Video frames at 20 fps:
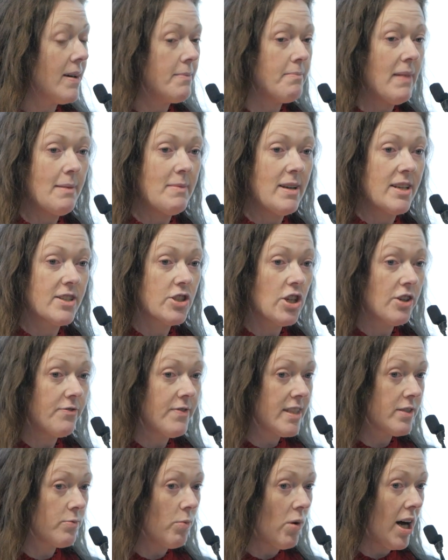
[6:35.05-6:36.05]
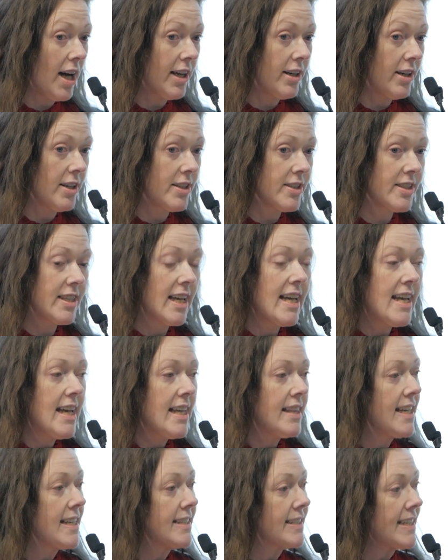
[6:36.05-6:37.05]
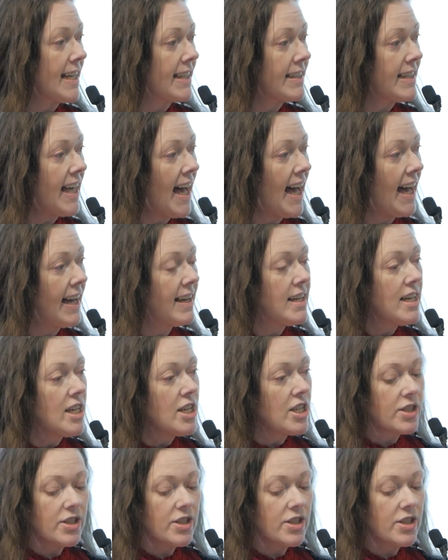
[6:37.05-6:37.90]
but maybe surface waters, things like that.